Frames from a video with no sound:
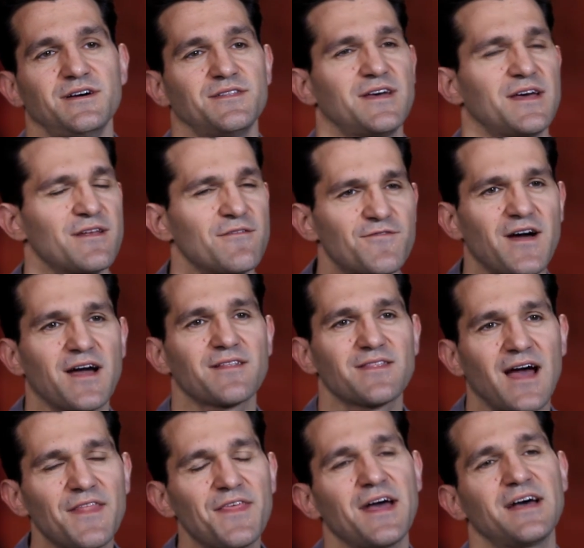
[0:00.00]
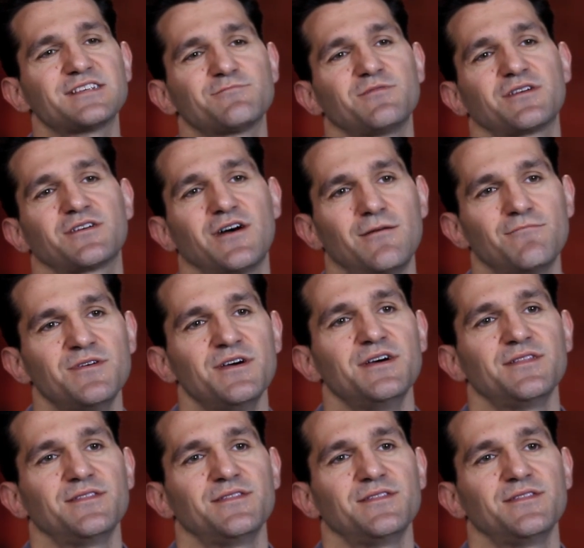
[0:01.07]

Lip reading: That in fact, that has become